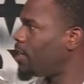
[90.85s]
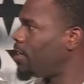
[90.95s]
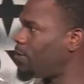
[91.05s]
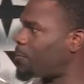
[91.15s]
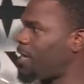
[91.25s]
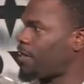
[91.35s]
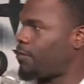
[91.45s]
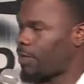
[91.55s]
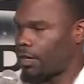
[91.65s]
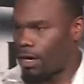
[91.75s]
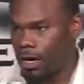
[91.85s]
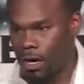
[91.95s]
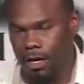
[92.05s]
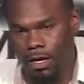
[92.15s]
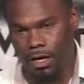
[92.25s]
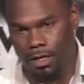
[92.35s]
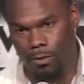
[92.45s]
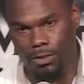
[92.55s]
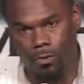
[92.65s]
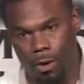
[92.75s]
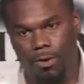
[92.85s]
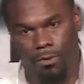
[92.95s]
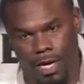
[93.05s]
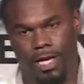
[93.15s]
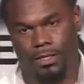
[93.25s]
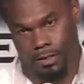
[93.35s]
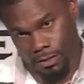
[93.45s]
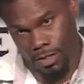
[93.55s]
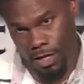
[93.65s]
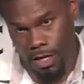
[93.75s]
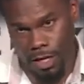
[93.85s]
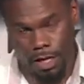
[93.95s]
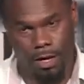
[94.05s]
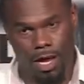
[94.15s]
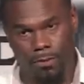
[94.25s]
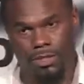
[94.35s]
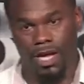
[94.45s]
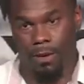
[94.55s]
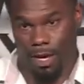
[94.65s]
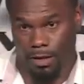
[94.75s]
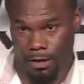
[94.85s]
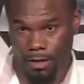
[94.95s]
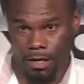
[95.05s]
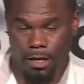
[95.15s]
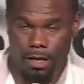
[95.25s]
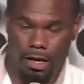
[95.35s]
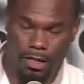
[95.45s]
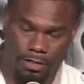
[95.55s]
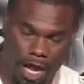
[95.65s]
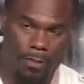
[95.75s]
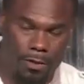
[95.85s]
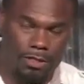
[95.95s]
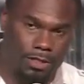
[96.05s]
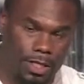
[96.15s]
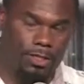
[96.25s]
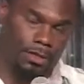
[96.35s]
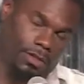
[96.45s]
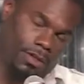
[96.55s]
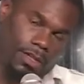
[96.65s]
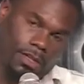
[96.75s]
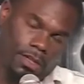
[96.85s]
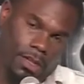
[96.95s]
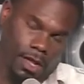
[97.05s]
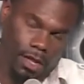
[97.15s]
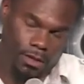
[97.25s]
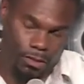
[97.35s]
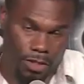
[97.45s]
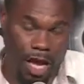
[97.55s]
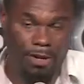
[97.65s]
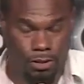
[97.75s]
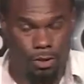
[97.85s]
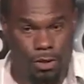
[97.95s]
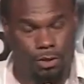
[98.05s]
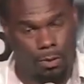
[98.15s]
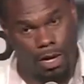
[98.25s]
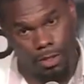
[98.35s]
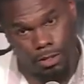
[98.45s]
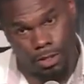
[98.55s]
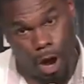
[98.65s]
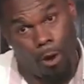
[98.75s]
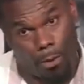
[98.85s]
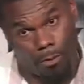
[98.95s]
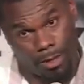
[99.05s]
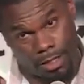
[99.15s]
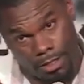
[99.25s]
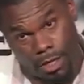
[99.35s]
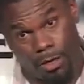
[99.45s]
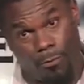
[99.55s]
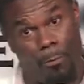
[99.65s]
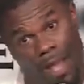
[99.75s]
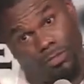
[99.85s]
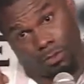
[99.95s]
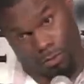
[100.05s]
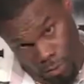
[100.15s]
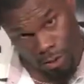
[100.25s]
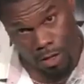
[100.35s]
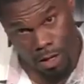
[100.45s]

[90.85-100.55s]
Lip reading: He'll be speaking, he'll be like, there was a woman from Kansas, and her name was Tammy. Tammy was a teacher. Tammy's students weren't able to do their homework because they couldn't afford pencils.